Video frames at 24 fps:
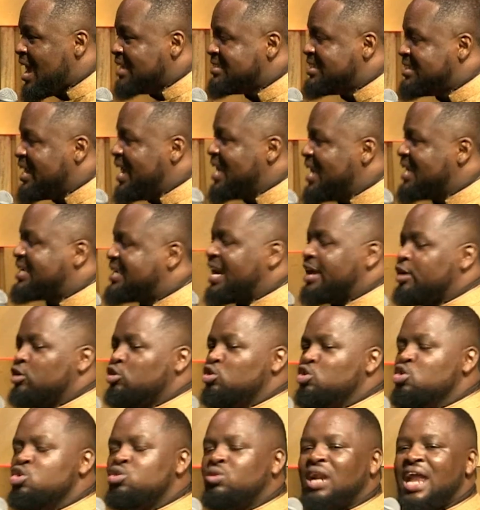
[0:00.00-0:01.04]
They can
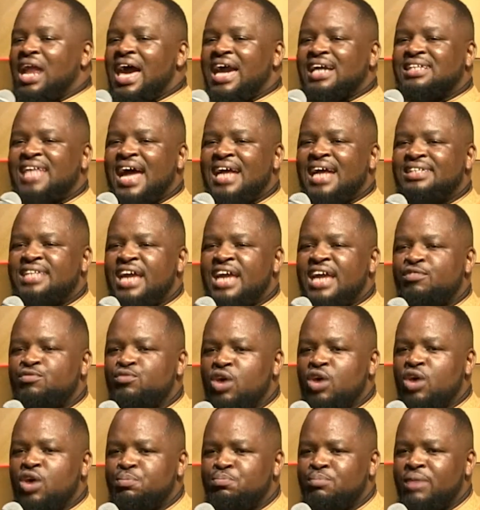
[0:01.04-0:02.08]
look like that. They have
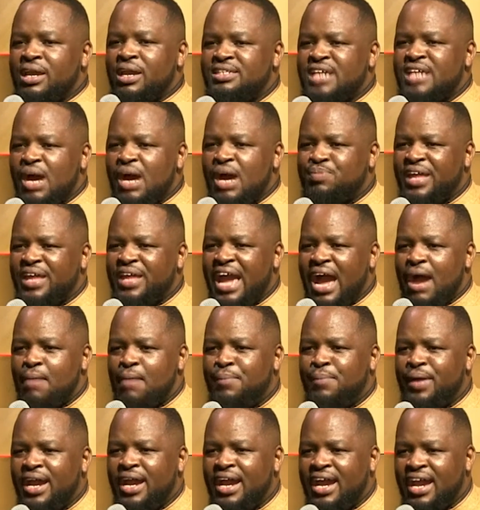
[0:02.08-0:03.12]
not made up their
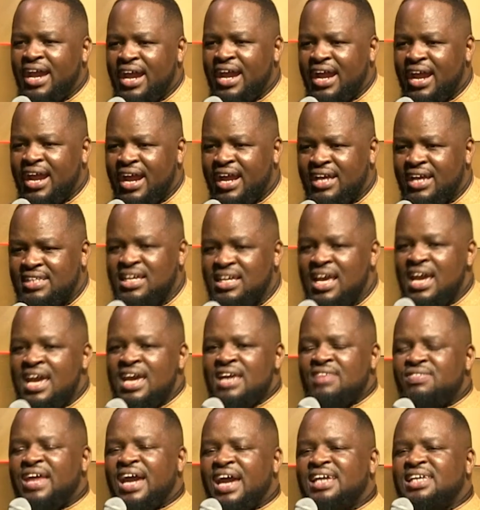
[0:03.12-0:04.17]
beds.
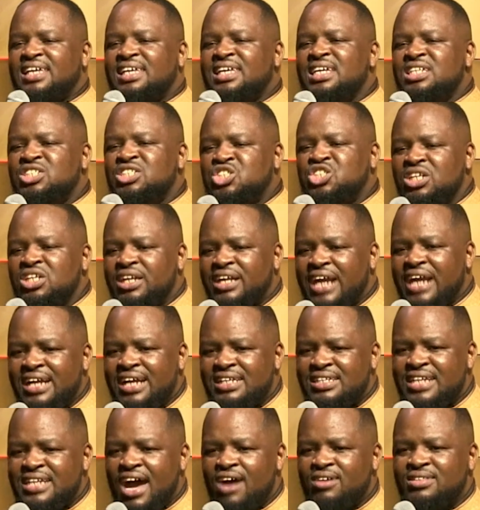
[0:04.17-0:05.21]
The kitchen right
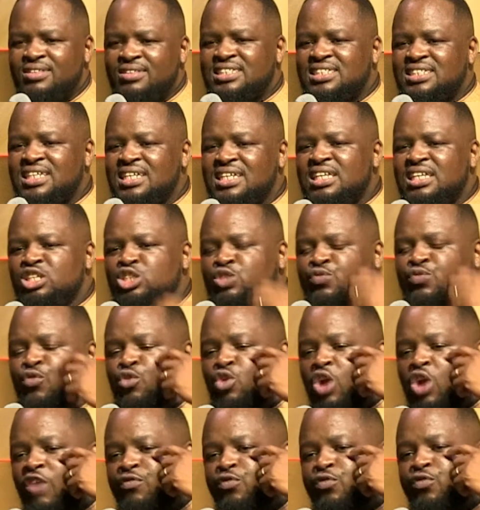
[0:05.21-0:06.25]
now, the sink is
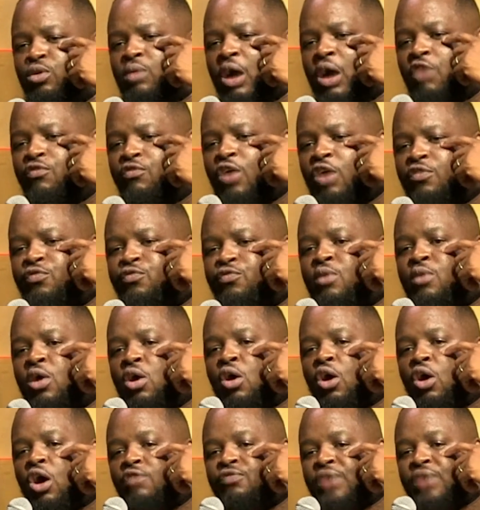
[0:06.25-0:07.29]
full of, of, of,
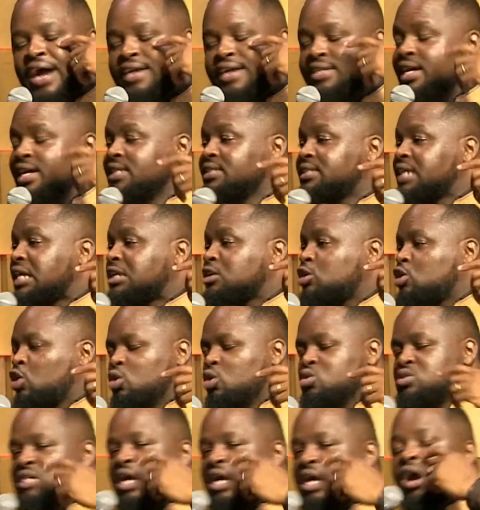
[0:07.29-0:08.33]
of I nearly said
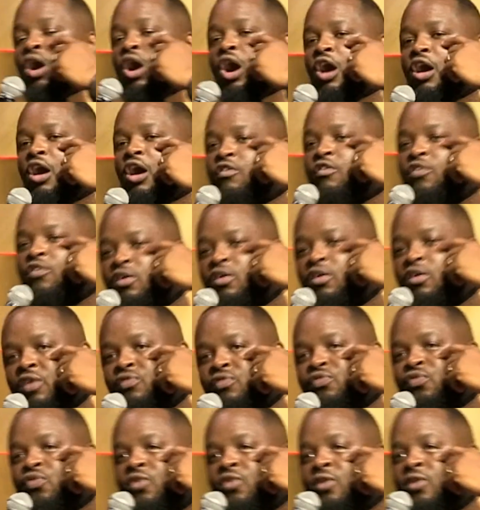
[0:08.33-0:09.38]
clothes, of, of, of,
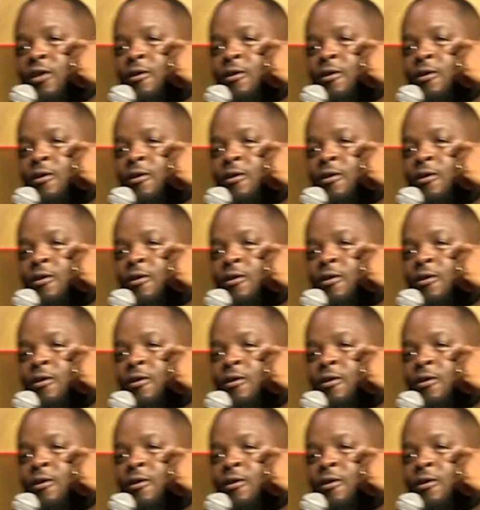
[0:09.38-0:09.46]
of